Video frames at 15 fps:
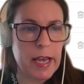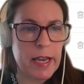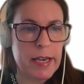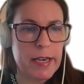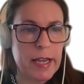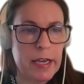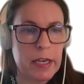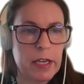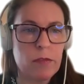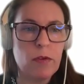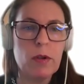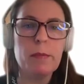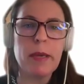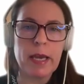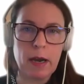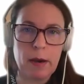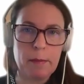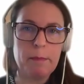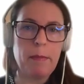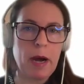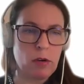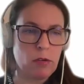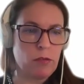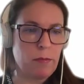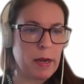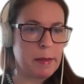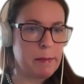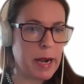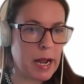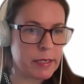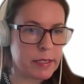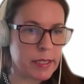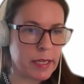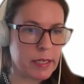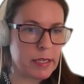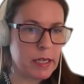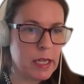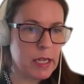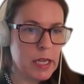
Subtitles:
and then it will become part of my brand kit.